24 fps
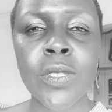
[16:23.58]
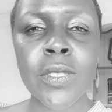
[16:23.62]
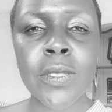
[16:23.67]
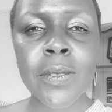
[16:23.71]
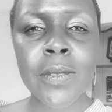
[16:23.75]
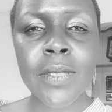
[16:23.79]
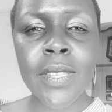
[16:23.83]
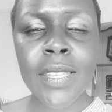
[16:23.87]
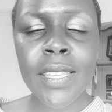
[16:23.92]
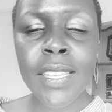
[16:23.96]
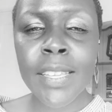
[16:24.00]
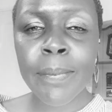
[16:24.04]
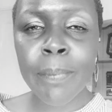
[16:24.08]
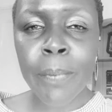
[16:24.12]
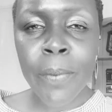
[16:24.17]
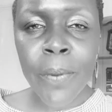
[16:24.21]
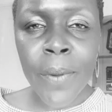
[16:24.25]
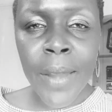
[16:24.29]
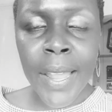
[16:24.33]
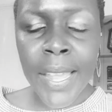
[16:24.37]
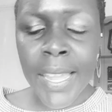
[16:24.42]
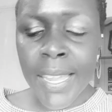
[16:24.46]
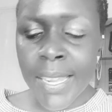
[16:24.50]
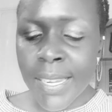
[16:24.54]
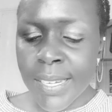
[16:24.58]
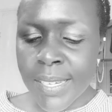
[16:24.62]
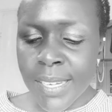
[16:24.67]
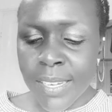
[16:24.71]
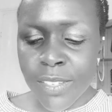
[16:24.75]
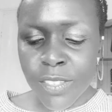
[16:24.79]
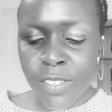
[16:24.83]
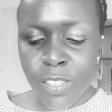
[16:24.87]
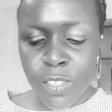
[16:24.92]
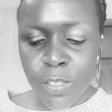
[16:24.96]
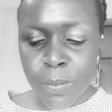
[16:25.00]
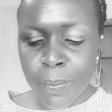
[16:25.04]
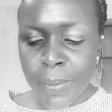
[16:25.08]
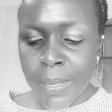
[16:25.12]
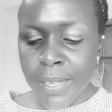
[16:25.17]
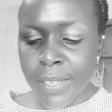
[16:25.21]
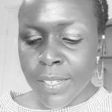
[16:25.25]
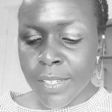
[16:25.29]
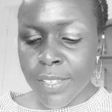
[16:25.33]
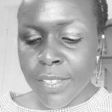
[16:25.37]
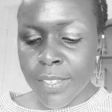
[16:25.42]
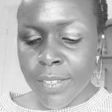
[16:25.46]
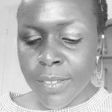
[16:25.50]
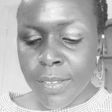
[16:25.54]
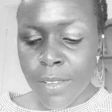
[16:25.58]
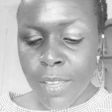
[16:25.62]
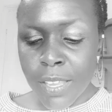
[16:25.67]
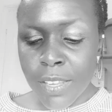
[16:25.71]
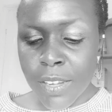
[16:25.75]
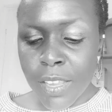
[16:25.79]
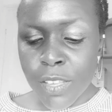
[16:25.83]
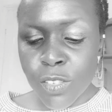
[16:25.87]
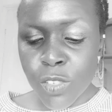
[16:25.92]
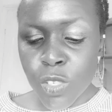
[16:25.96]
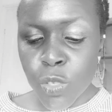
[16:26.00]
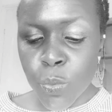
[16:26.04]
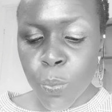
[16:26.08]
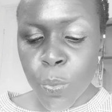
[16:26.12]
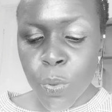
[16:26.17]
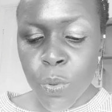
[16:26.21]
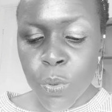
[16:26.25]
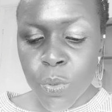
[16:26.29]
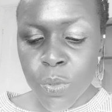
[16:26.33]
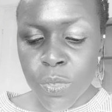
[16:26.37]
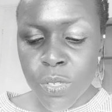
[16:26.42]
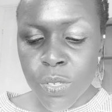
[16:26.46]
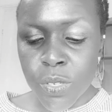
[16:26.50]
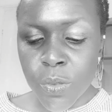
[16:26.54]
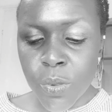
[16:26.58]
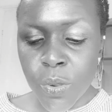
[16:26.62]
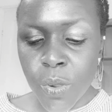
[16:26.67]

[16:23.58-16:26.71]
he prayed and spoke to